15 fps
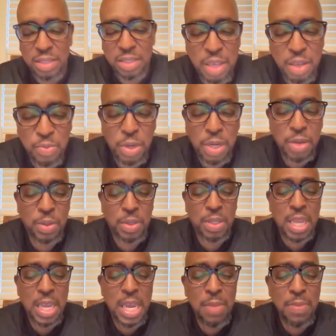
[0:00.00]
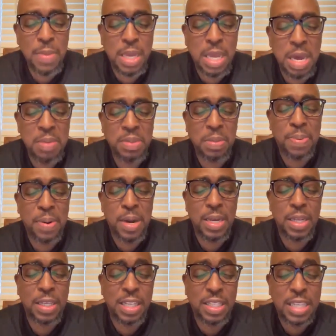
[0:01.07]
See, when the, the enemy comes
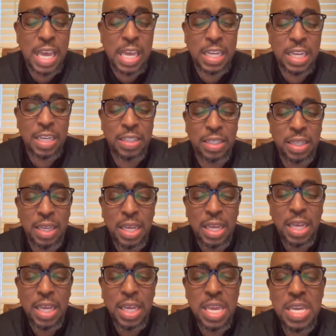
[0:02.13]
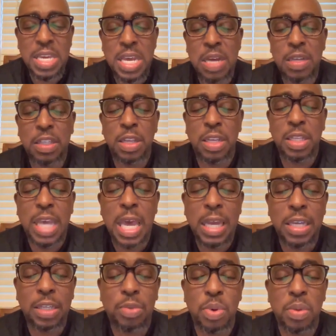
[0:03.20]
upon us to attack us, he comes to
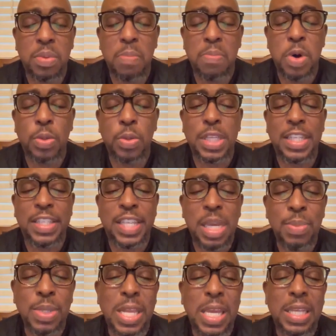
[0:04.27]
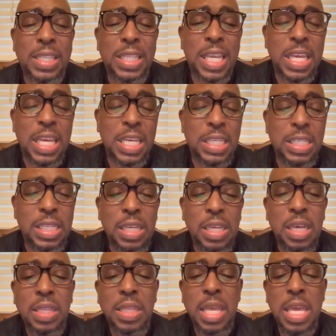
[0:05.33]
attack us with the most intimidating thing
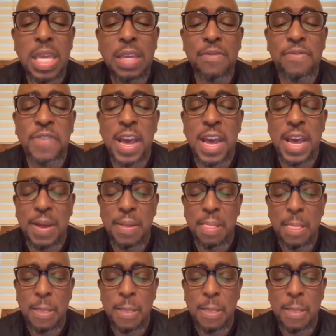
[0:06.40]
that he can find.